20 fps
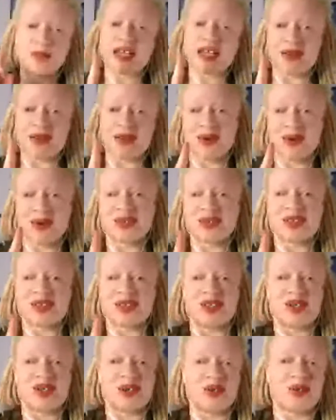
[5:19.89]
I want you to
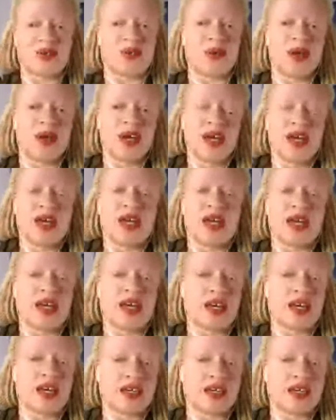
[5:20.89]
do
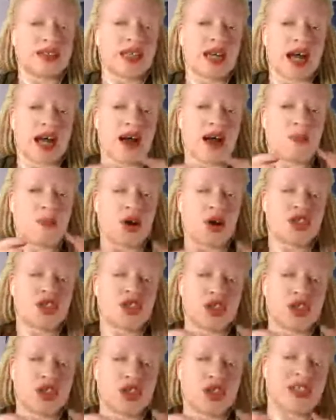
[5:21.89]
is I want
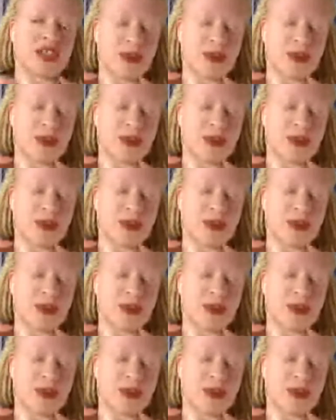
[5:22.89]
you to